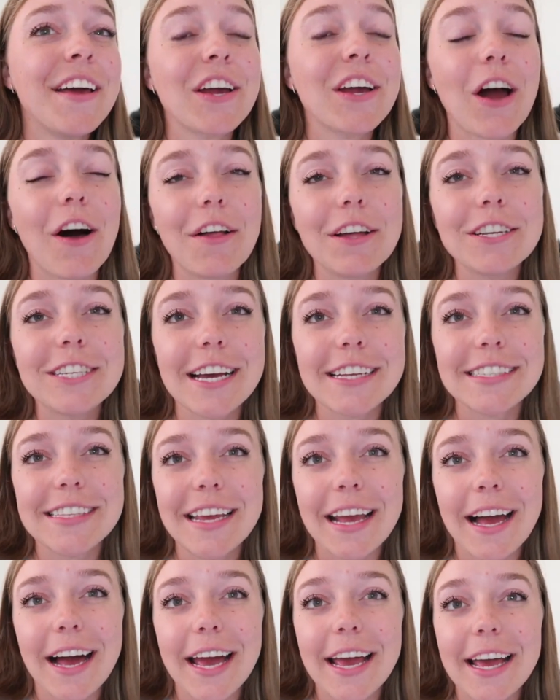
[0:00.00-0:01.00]
College
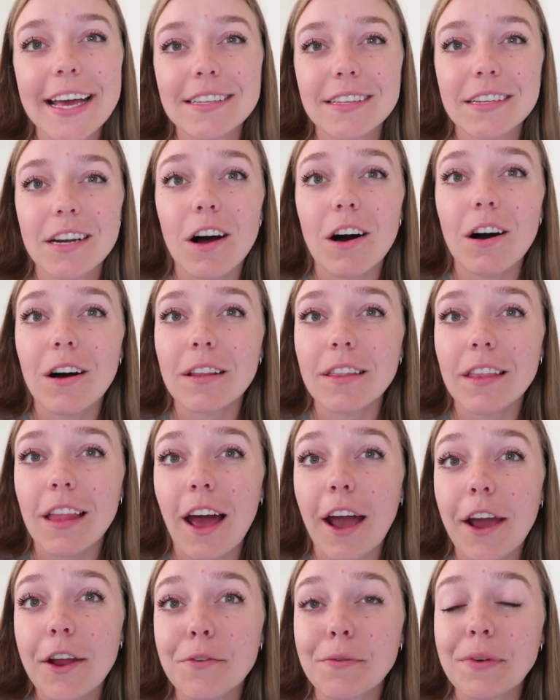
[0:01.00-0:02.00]
Essay Guy is an
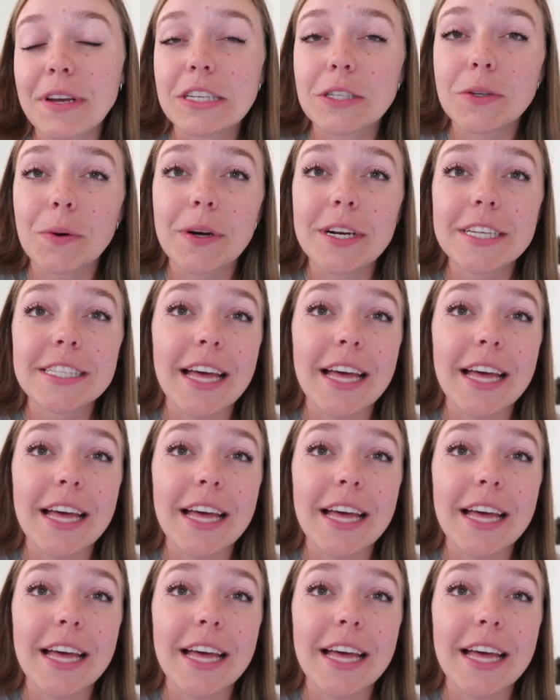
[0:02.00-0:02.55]
online resource